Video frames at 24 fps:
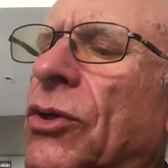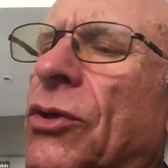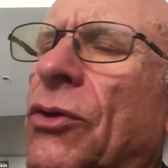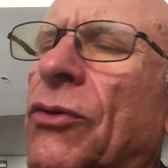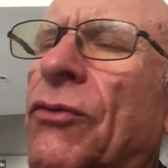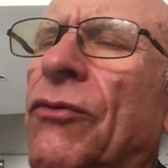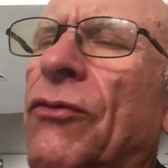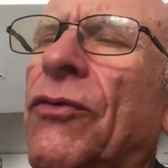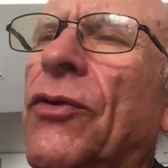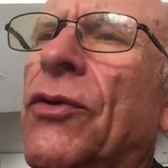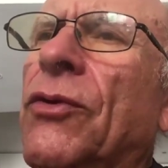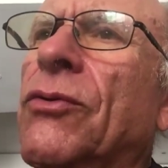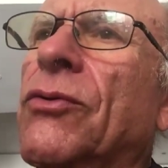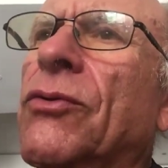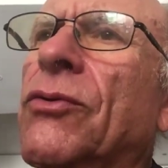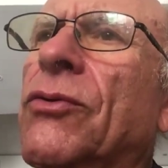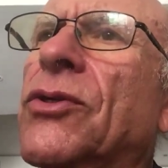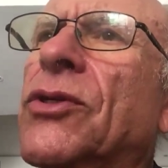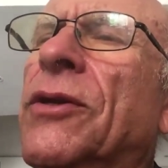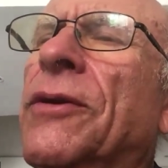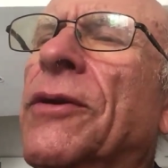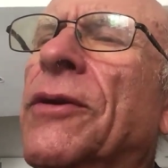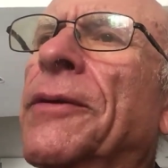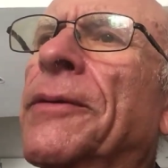
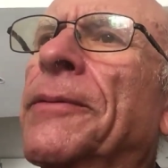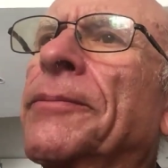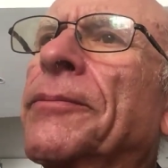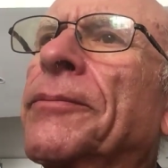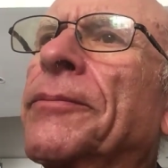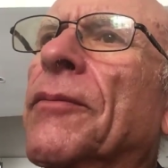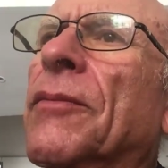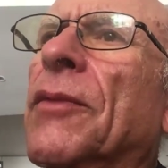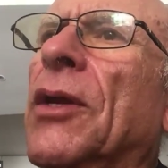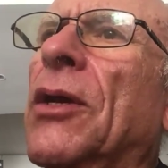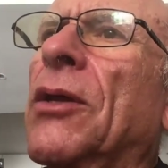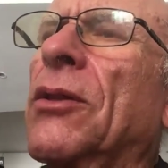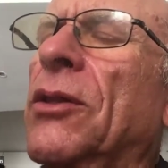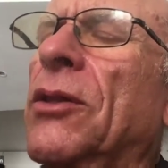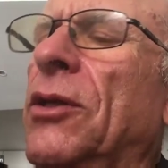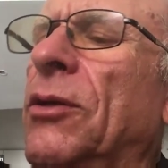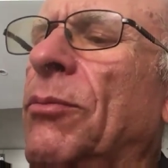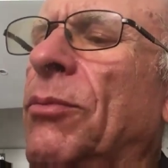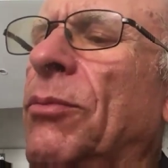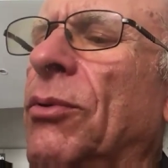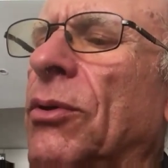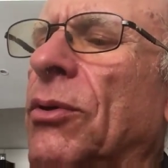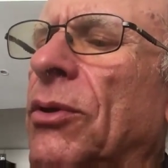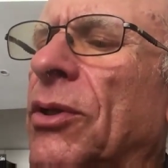confuse
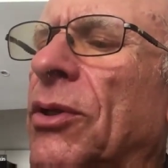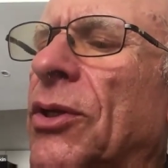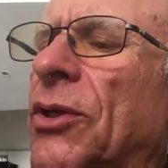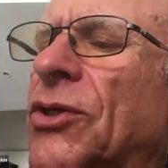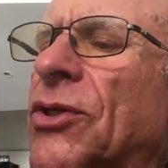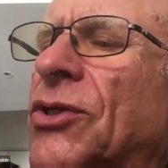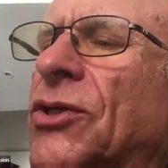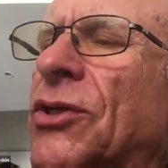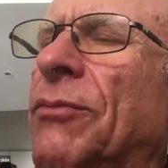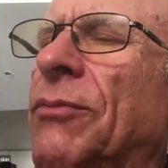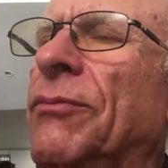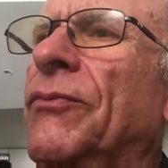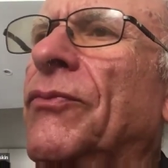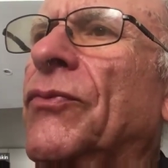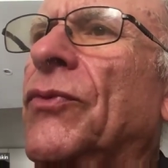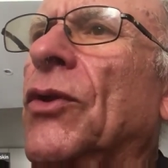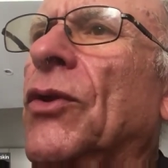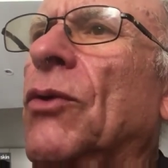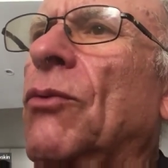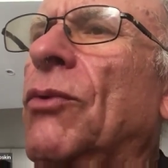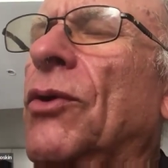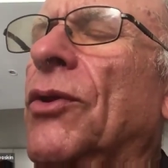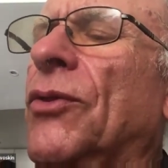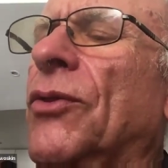liberalism
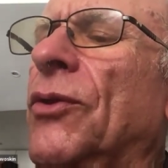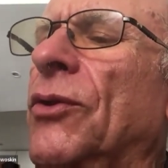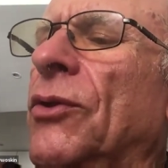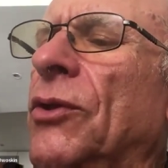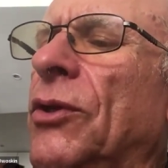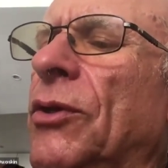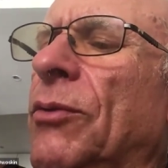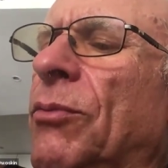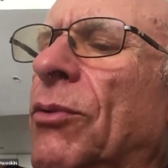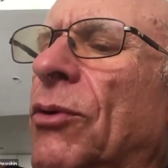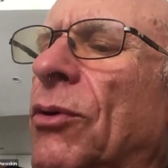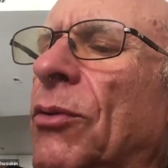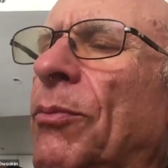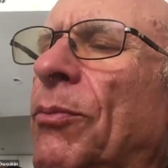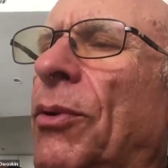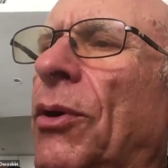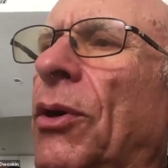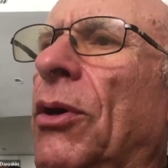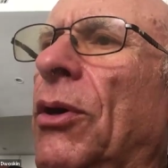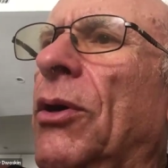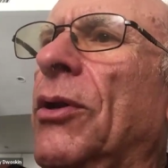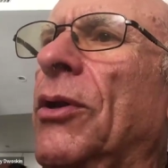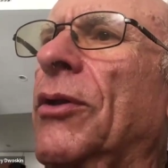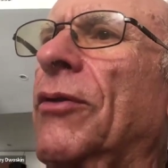with the Liberal
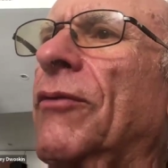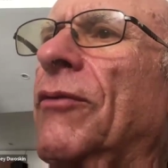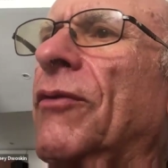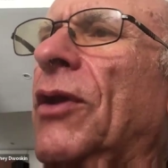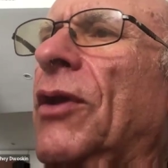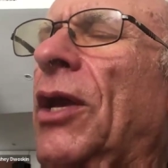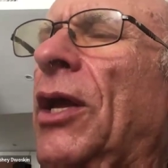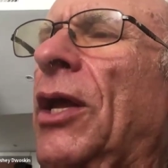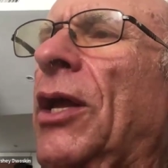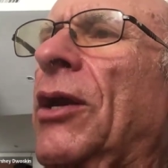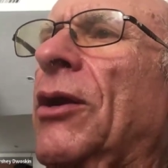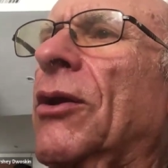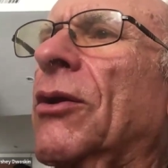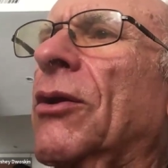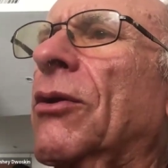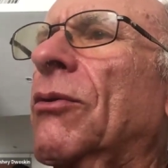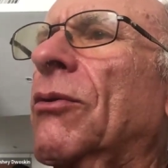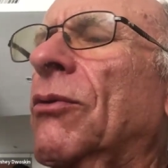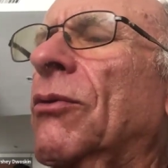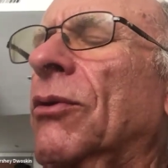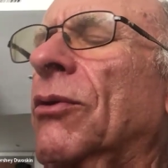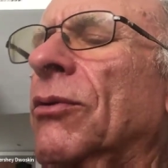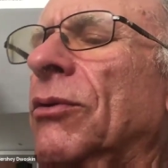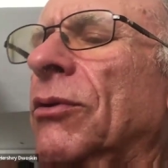Party of Canada
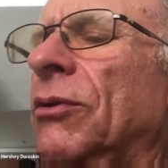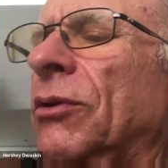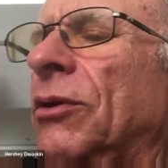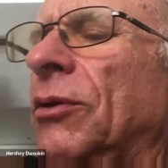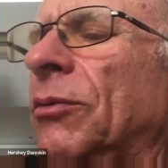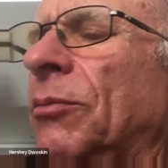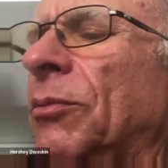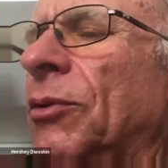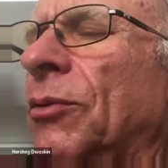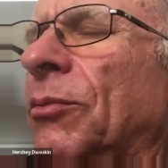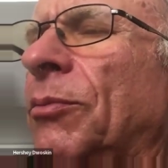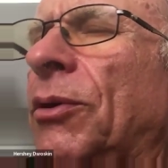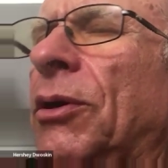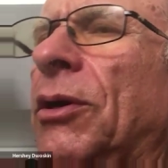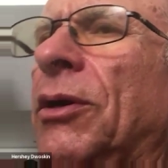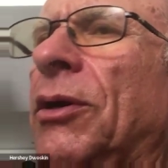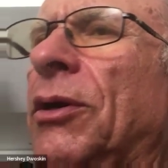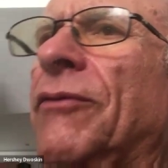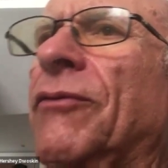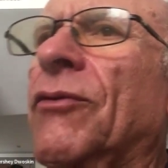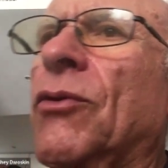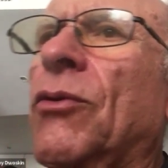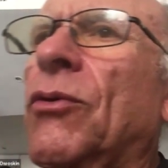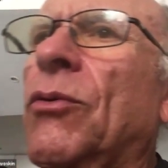or the Liberal Party
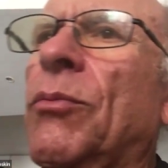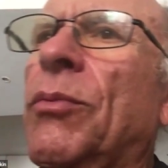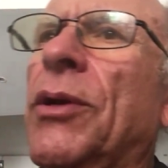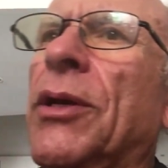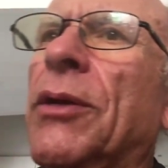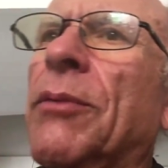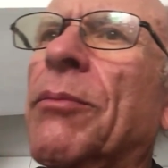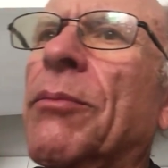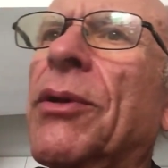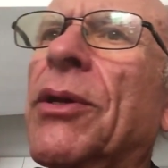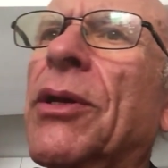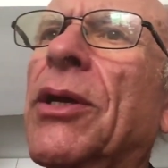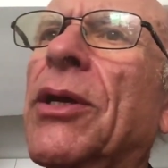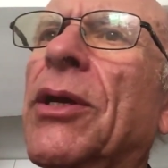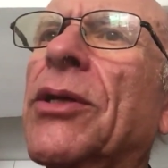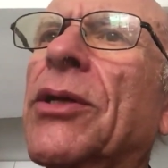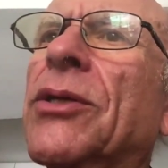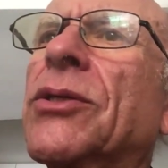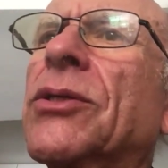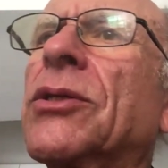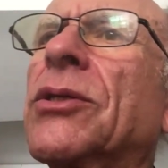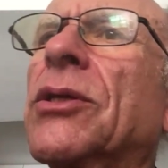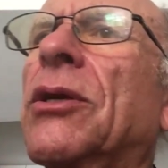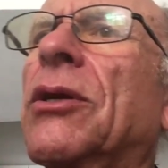of Quebec,
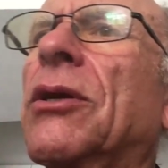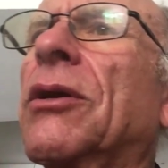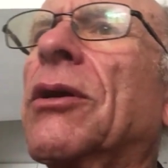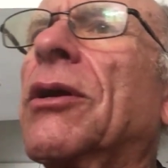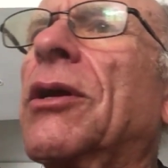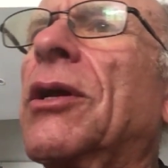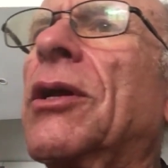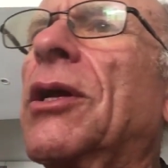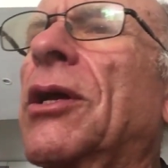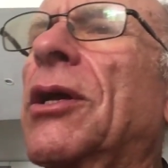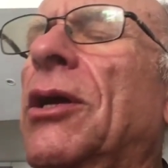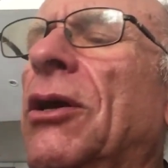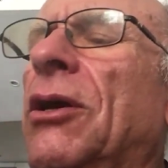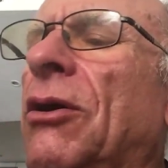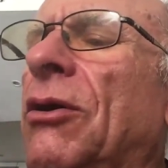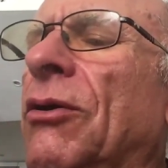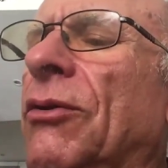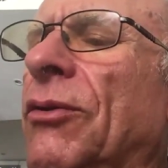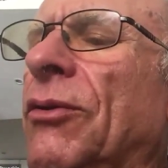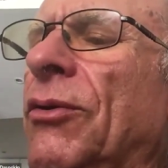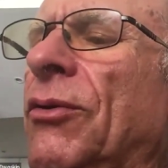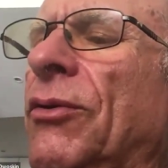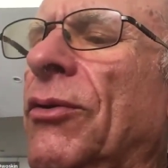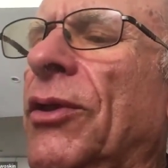because
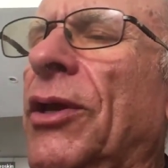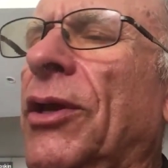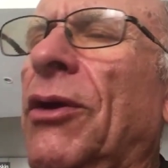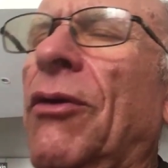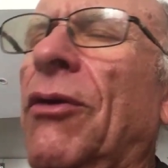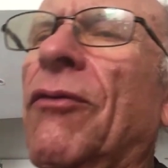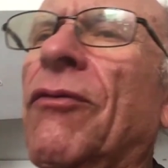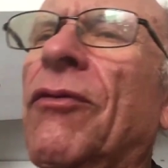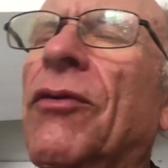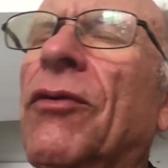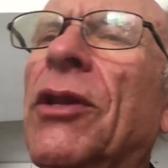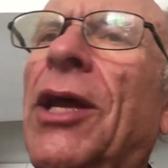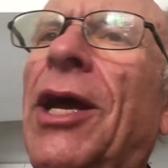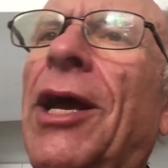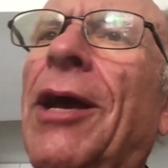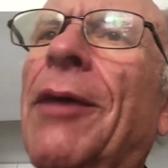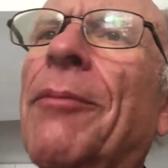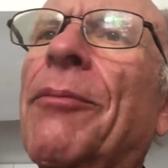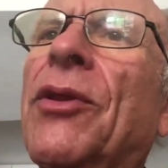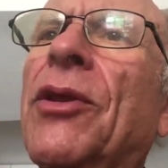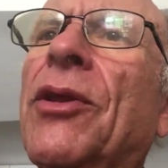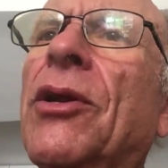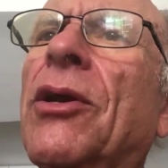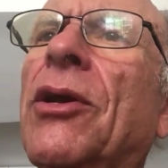although they overlap,
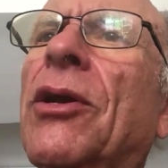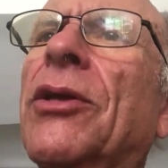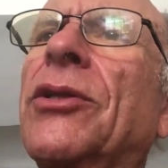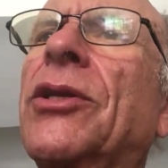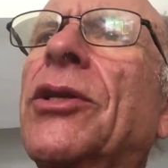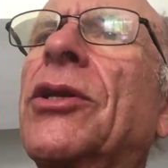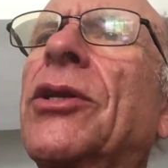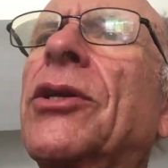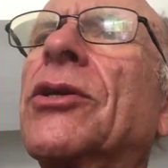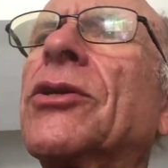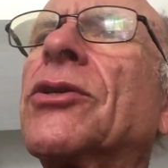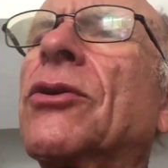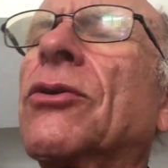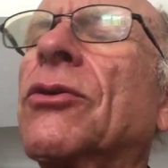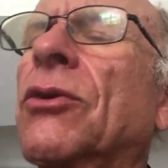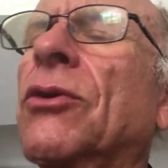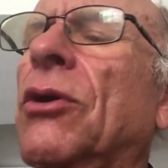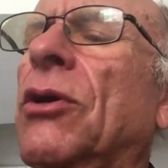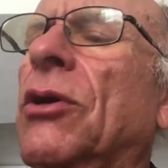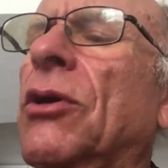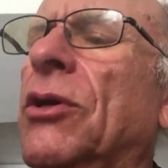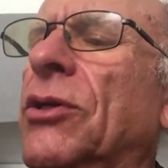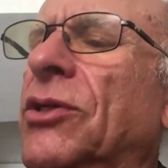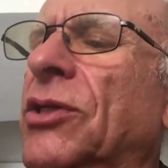the ideas are
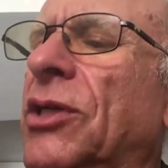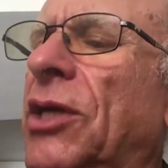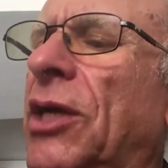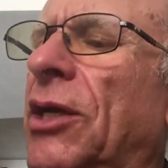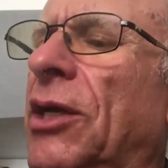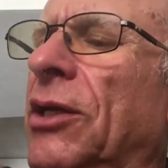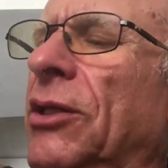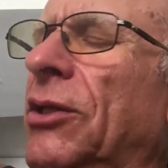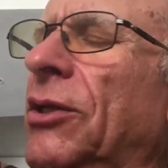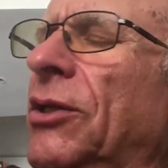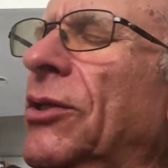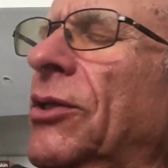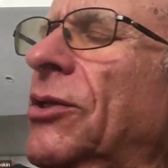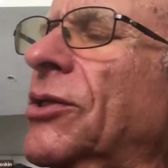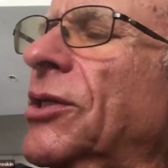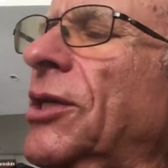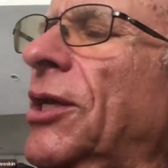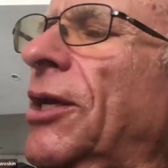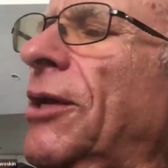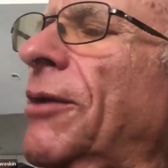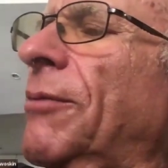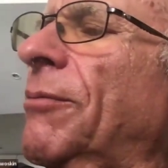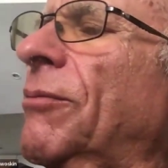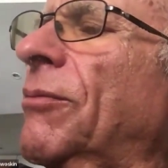not exactly the
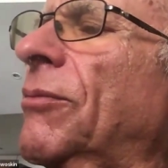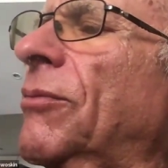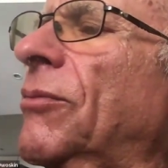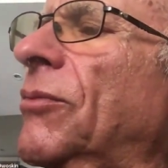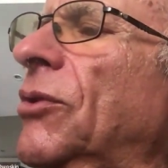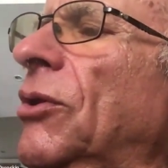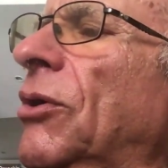same